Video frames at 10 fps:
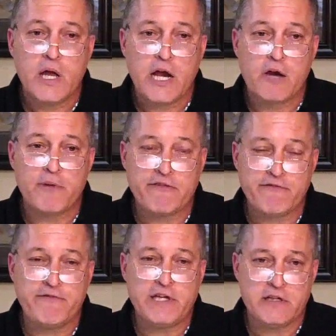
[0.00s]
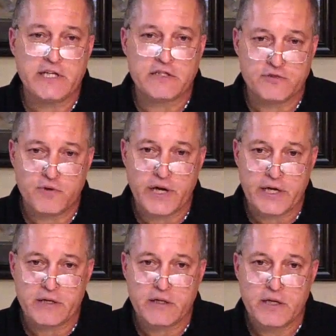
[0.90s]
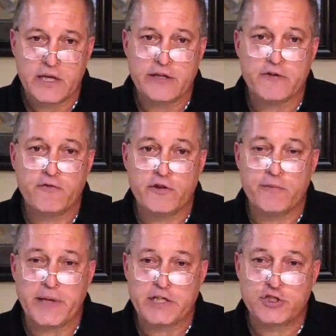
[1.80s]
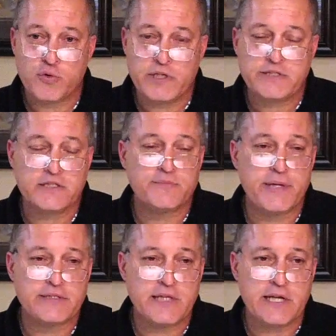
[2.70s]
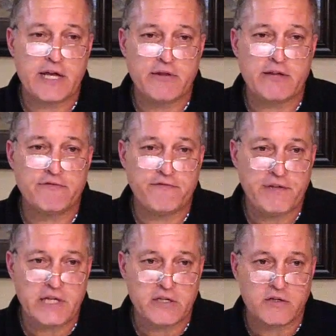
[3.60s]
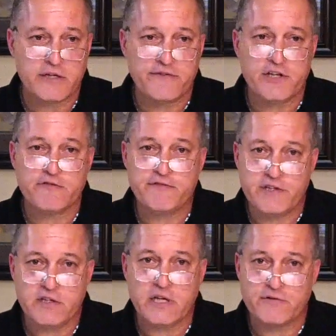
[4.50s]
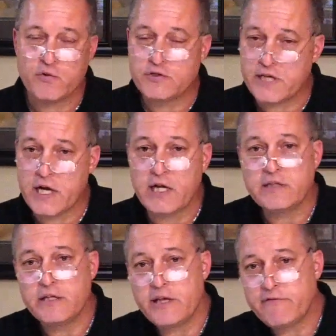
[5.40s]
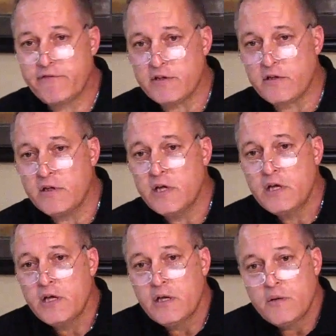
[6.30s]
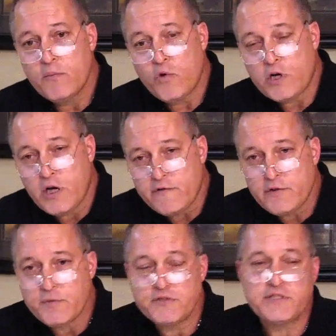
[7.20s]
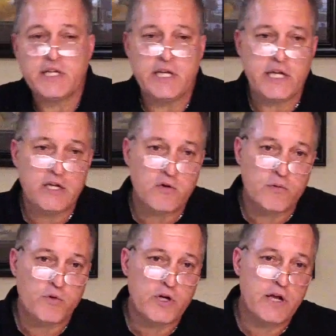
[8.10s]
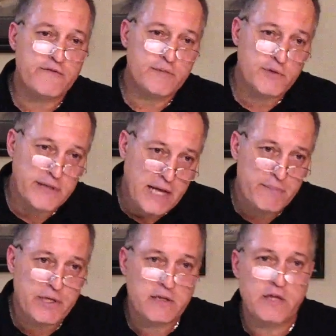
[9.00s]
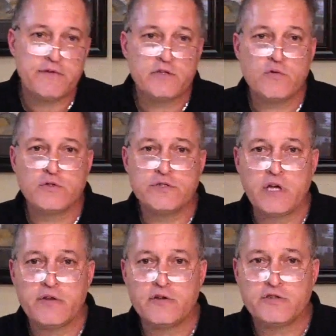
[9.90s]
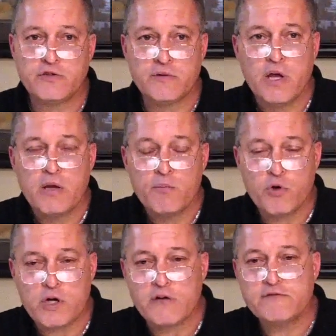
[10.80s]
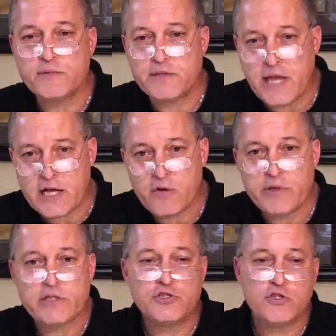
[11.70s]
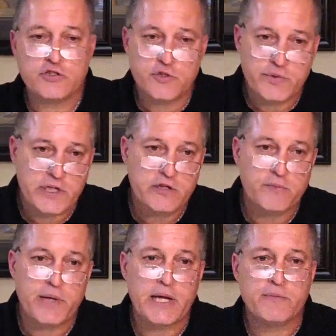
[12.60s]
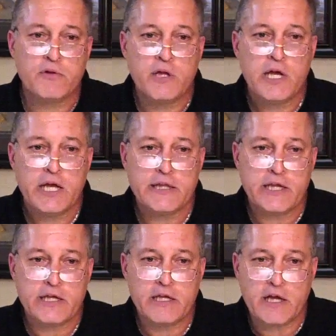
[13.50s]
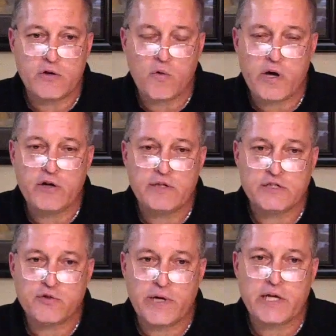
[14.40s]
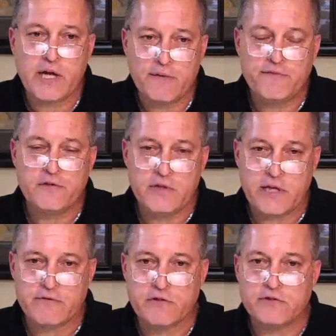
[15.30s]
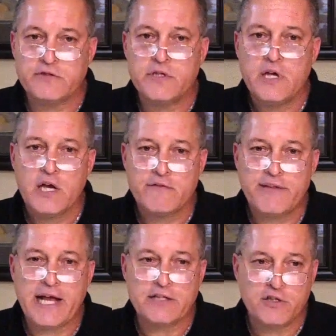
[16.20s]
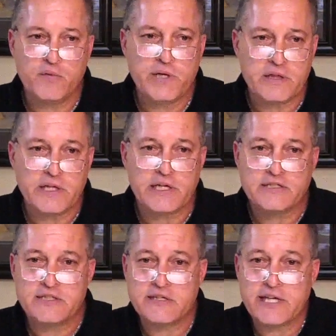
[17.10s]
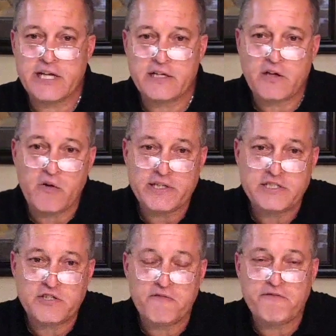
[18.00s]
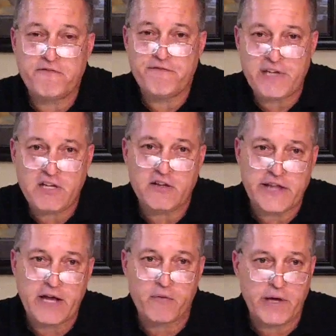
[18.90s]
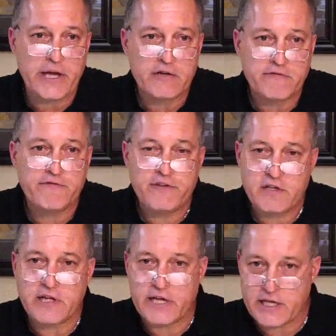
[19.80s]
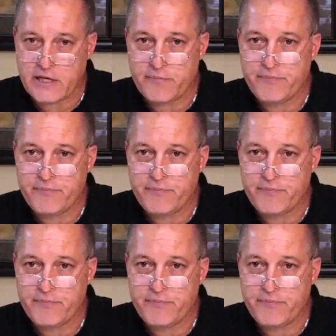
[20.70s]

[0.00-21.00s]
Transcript: are my feelings right? And therefore they'll make choices based on how they feel. And if they don't feel love towards God, then they feel more comfortable sinning or more comfortable not being loving towards others or more comfortable not going to church or reading their Bible. And they acquire these great comfort levels of not doing things because they go, I just don't feel that way. I don't feel like it.